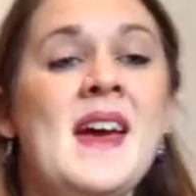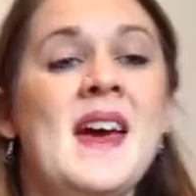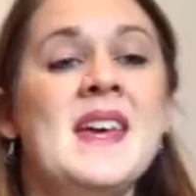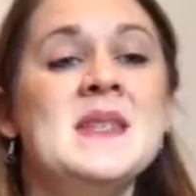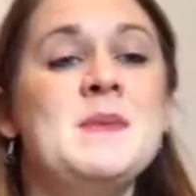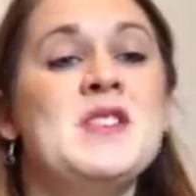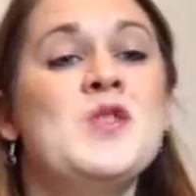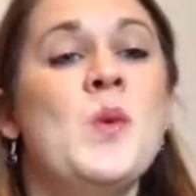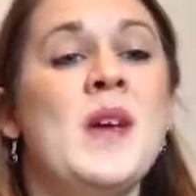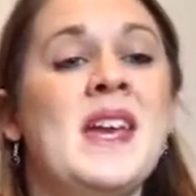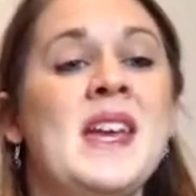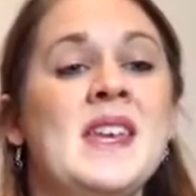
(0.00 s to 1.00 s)
is
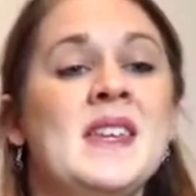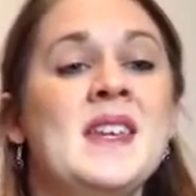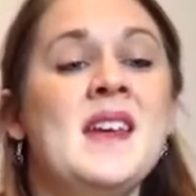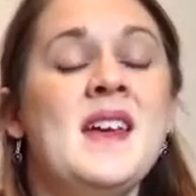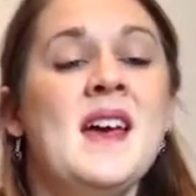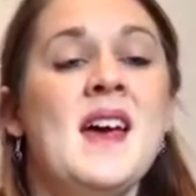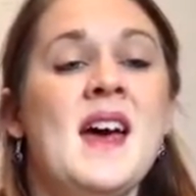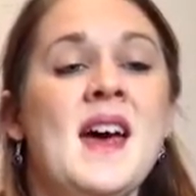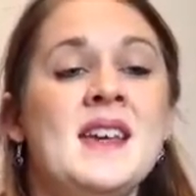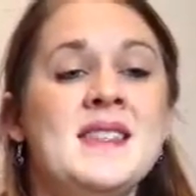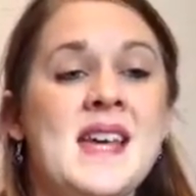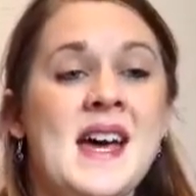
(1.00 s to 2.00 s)
between
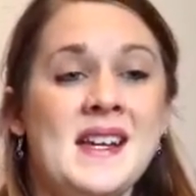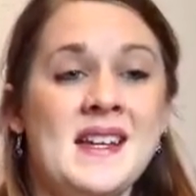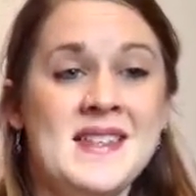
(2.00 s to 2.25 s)
exactly